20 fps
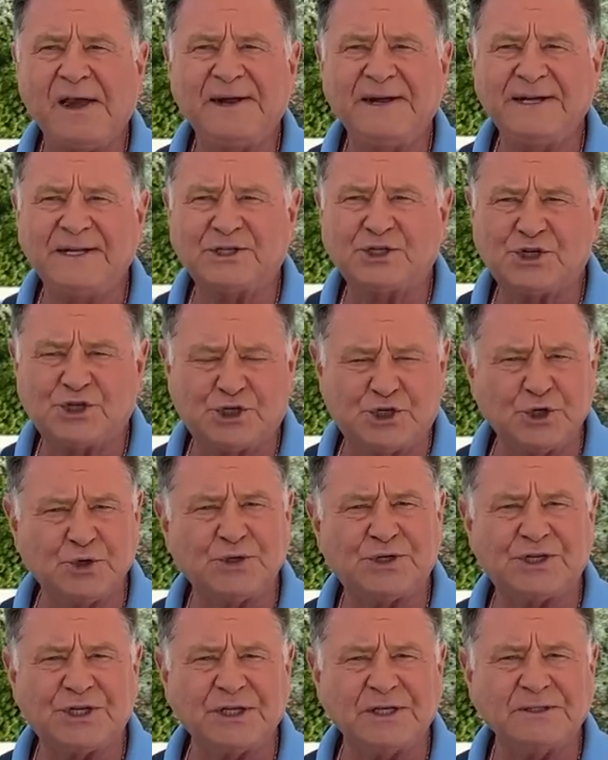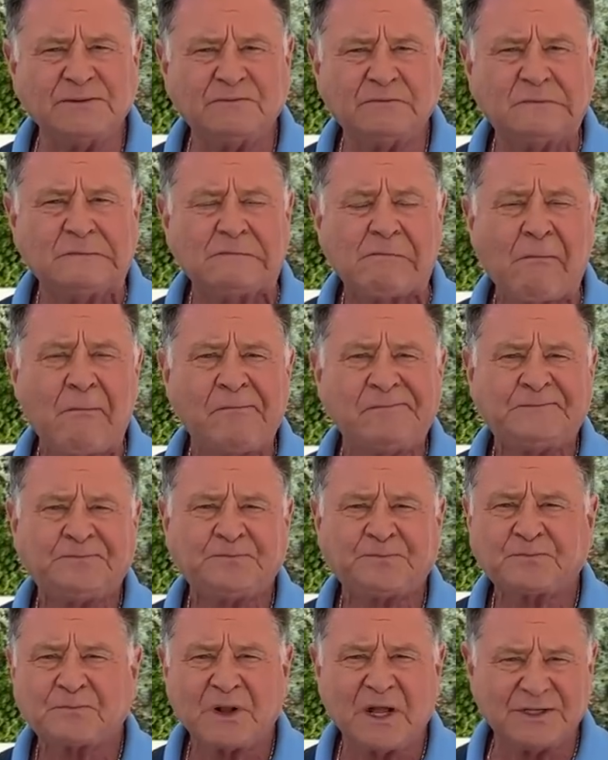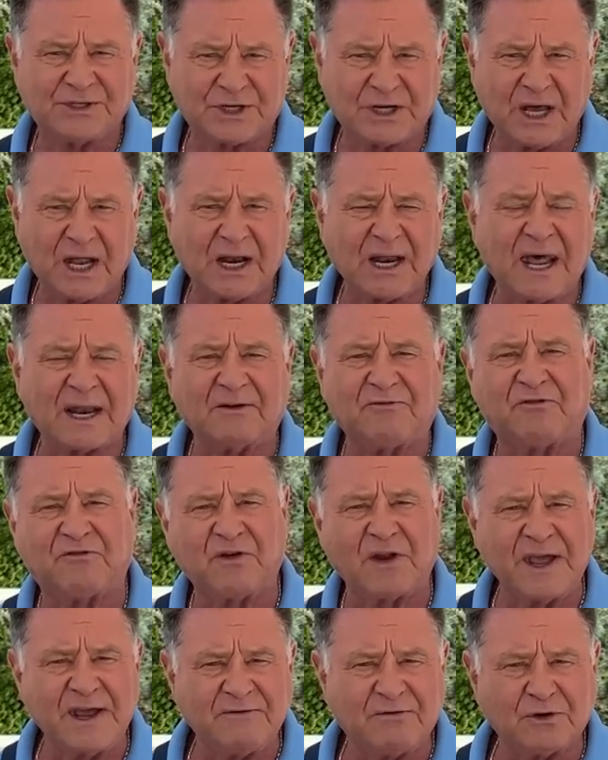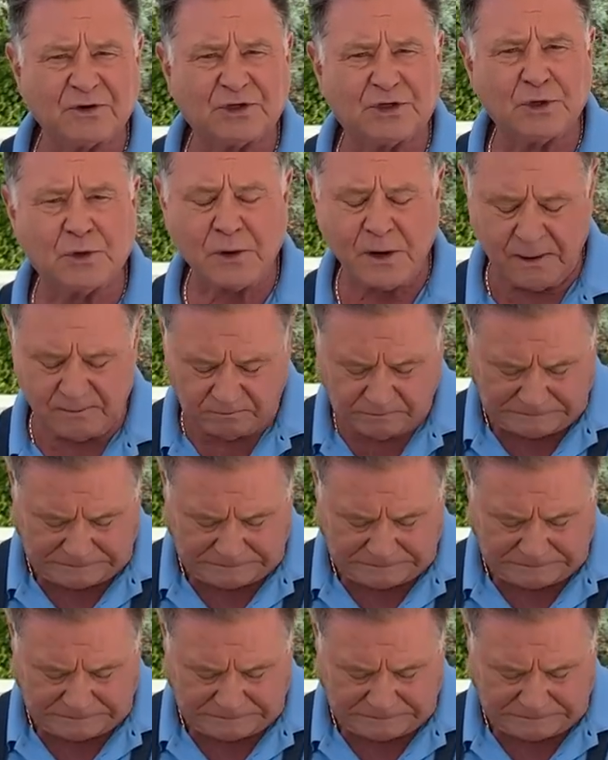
It's juicy. It's got a lot of flavor to it.